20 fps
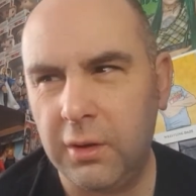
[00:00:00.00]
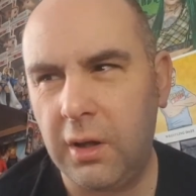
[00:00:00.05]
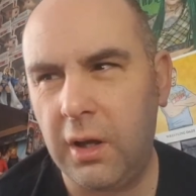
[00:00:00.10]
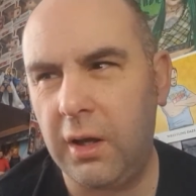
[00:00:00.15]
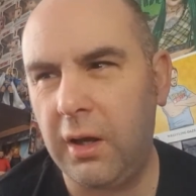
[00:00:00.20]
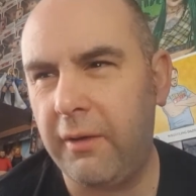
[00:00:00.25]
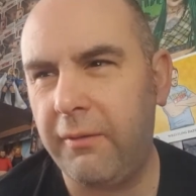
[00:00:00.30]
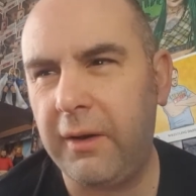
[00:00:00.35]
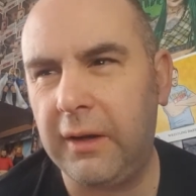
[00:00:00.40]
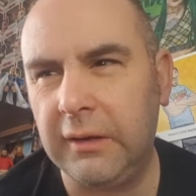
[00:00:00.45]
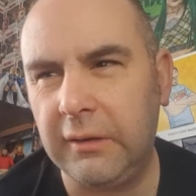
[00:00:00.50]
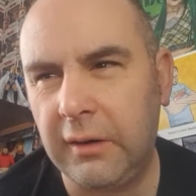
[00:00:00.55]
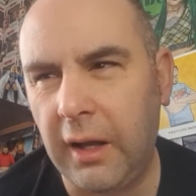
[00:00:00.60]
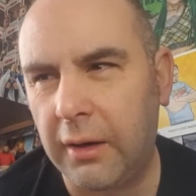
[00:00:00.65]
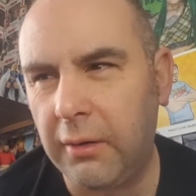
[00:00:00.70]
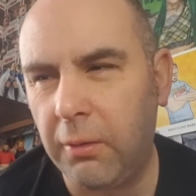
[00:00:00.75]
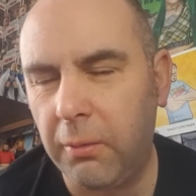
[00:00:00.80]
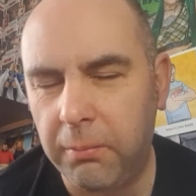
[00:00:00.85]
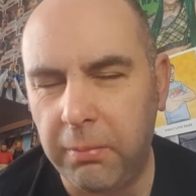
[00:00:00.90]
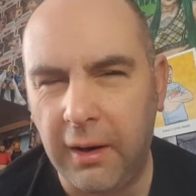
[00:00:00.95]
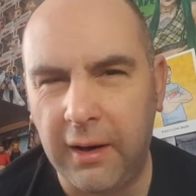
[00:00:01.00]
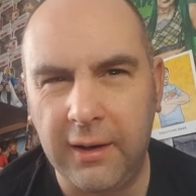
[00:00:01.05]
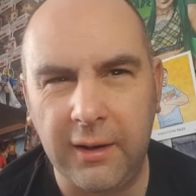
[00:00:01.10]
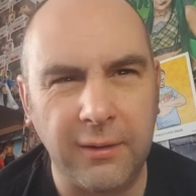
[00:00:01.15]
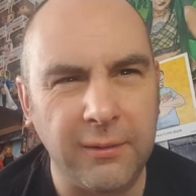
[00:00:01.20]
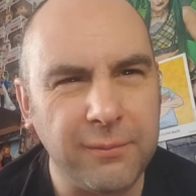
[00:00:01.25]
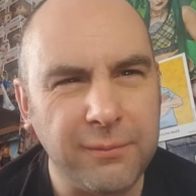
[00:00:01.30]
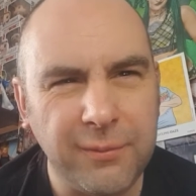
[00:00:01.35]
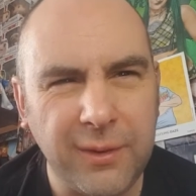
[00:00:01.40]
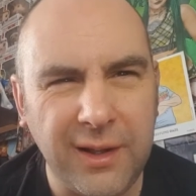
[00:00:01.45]
I think Daniel
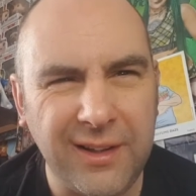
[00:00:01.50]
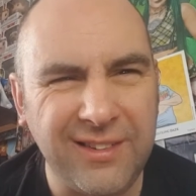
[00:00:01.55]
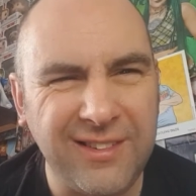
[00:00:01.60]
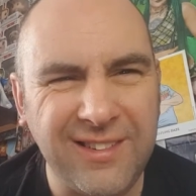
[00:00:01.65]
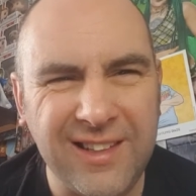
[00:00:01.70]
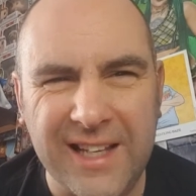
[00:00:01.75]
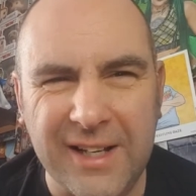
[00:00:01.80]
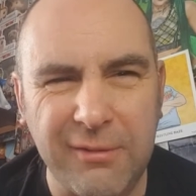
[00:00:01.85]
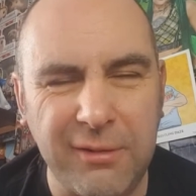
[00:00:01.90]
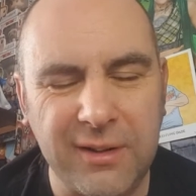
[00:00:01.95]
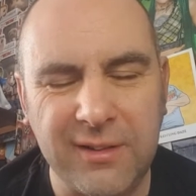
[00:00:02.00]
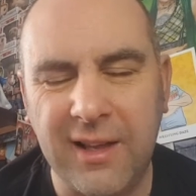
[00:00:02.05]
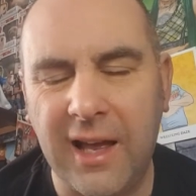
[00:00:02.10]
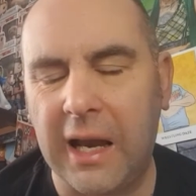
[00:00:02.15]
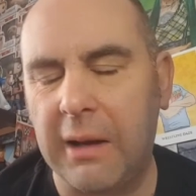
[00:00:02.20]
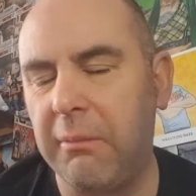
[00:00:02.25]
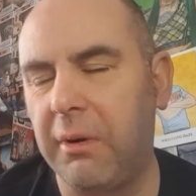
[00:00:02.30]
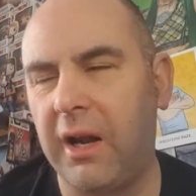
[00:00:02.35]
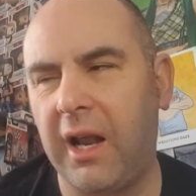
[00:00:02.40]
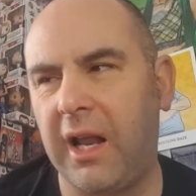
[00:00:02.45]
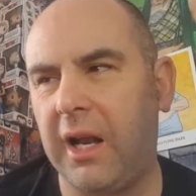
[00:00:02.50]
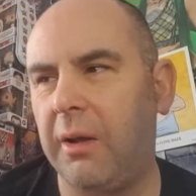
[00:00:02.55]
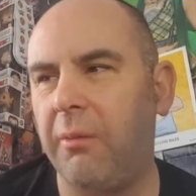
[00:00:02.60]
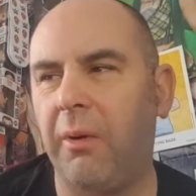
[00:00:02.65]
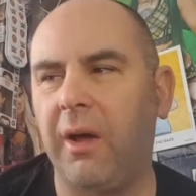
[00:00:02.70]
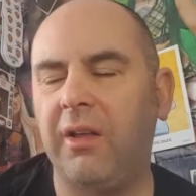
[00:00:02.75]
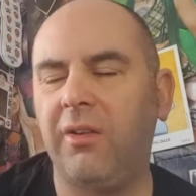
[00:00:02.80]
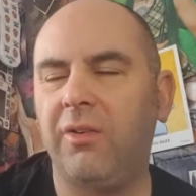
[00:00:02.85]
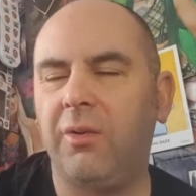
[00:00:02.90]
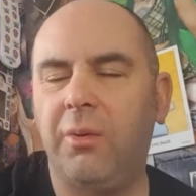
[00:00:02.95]
Bryan is near retirement
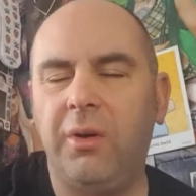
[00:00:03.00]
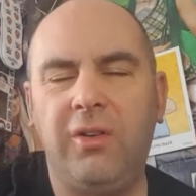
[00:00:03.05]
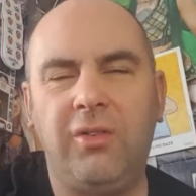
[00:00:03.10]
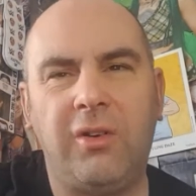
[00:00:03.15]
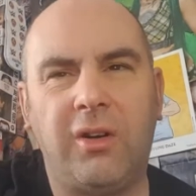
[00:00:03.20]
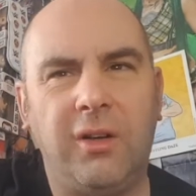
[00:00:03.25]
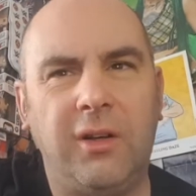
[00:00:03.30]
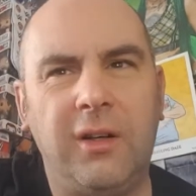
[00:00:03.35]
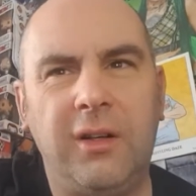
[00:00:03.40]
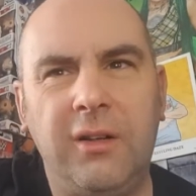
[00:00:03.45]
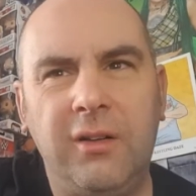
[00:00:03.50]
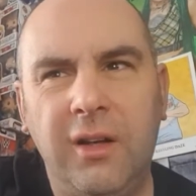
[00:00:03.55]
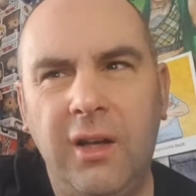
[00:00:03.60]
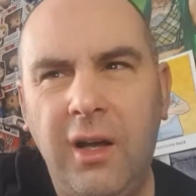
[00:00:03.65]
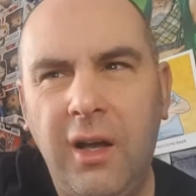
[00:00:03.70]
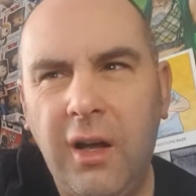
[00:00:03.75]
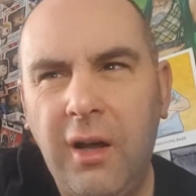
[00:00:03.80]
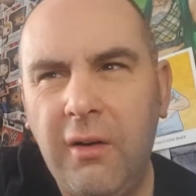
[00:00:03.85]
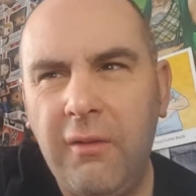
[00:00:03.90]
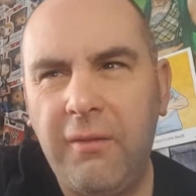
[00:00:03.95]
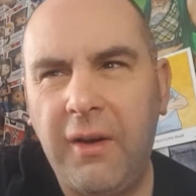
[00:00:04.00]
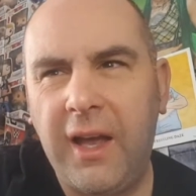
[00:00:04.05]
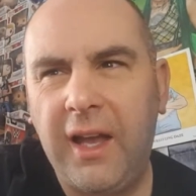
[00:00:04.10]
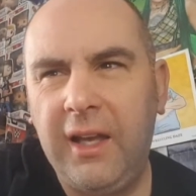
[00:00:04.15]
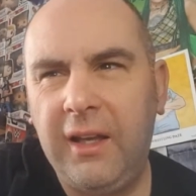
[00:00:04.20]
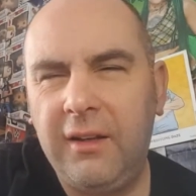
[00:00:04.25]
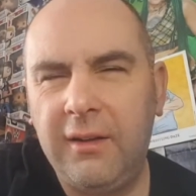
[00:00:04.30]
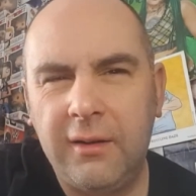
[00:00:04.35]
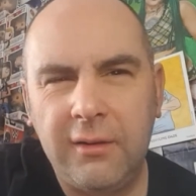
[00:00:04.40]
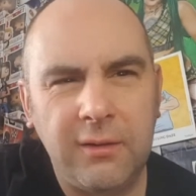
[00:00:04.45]
anyway, so he's going
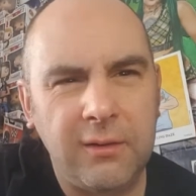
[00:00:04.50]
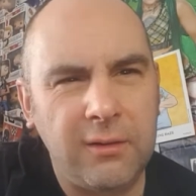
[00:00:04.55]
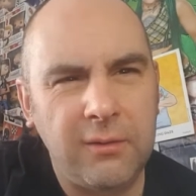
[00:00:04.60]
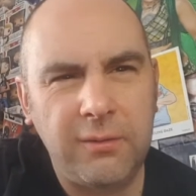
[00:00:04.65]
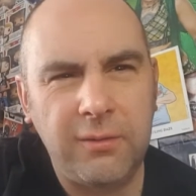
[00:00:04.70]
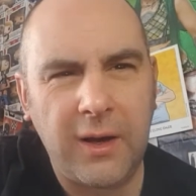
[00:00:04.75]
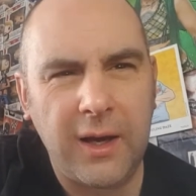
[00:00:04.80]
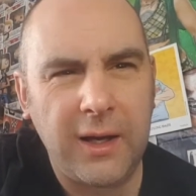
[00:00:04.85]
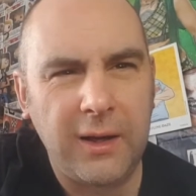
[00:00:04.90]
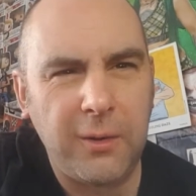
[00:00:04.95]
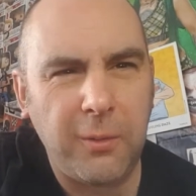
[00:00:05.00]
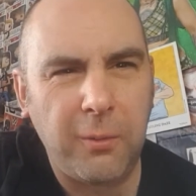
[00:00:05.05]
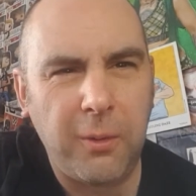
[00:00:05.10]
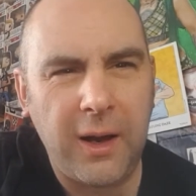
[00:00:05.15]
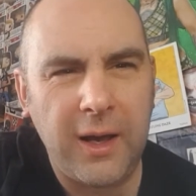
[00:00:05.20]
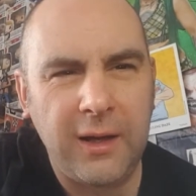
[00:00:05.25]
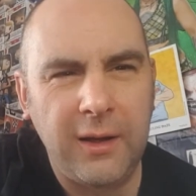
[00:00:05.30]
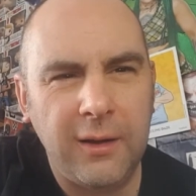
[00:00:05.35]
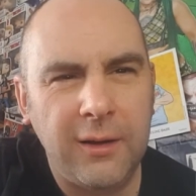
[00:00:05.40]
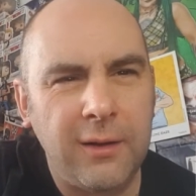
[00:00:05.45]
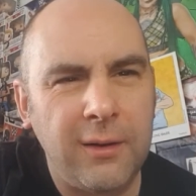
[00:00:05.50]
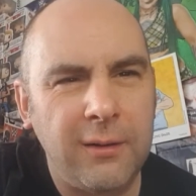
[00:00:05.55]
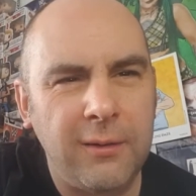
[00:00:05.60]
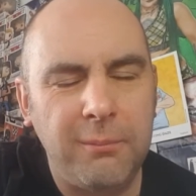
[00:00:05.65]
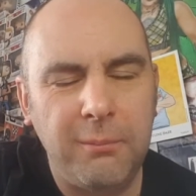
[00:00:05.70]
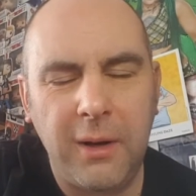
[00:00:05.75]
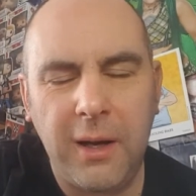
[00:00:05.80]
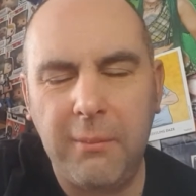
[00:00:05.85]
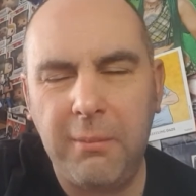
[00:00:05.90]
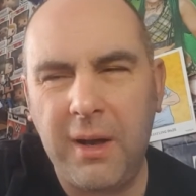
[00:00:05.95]
to fade away.
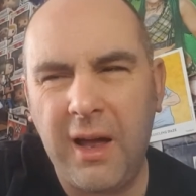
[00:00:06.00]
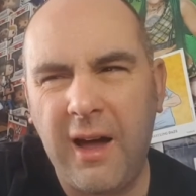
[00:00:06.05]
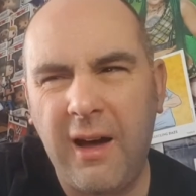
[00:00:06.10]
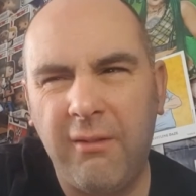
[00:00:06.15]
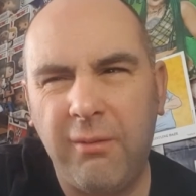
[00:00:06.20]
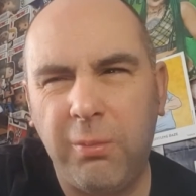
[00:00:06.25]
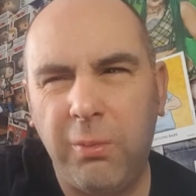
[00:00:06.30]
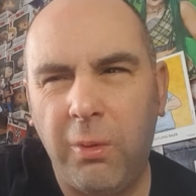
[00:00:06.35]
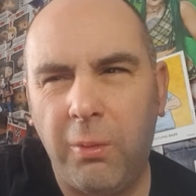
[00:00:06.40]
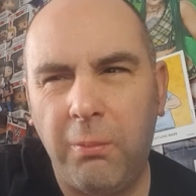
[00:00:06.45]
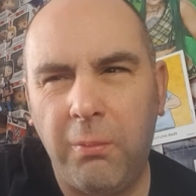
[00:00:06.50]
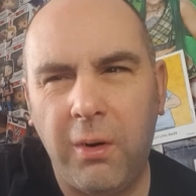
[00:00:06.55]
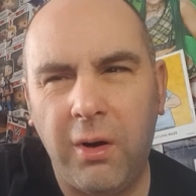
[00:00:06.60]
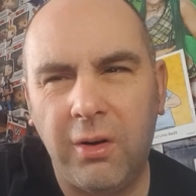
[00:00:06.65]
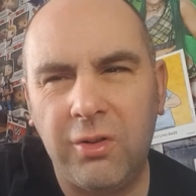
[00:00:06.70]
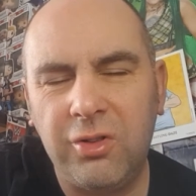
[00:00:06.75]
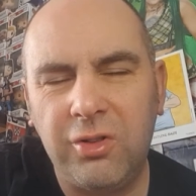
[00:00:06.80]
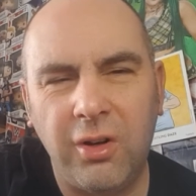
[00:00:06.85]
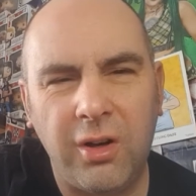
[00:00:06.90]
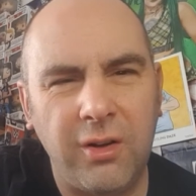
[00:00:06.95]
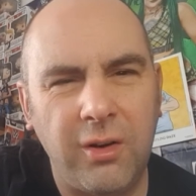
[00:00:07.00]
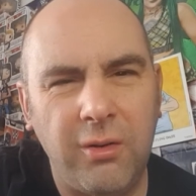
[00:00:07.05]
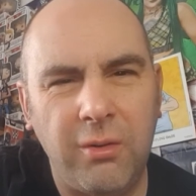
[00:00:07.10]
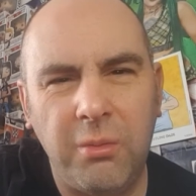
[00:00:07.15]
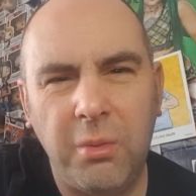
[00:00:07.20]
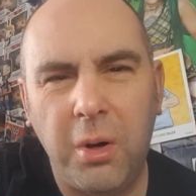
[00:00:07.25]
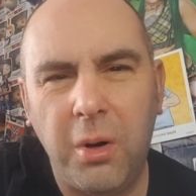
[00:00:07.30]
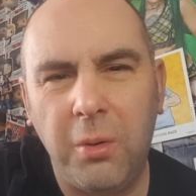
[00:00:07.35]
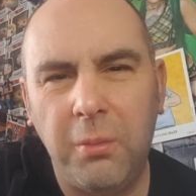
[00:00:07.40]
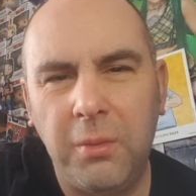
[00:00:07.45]
Maybe have one more shot at
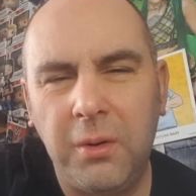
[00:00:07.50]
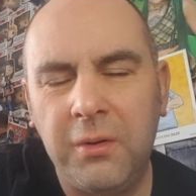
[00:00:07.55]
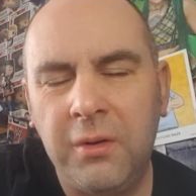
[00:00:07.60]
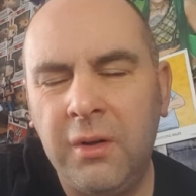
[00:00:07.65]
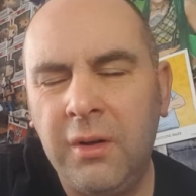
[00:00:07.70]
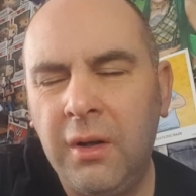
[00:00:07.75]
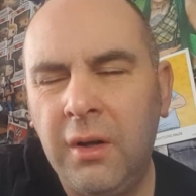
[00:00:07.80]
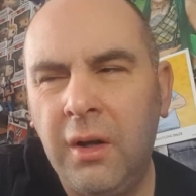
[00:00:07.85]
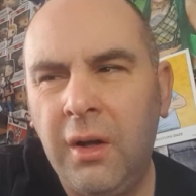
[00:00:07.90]
Roman.